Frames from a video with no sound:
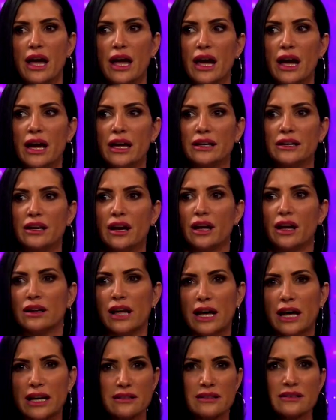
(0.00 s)
And a
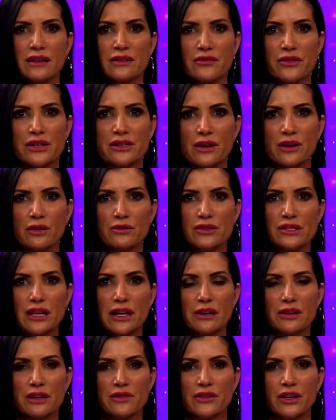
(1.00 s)
lot of these gun-free zones, they
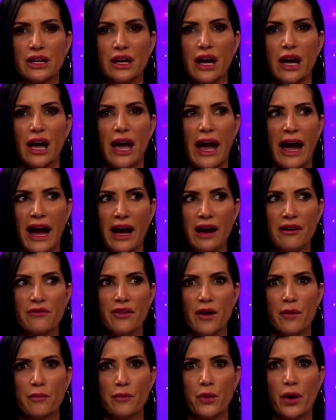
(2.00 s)
don't even
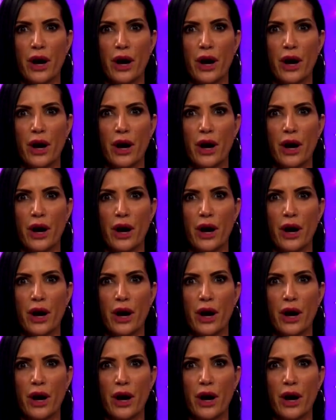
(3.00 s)
have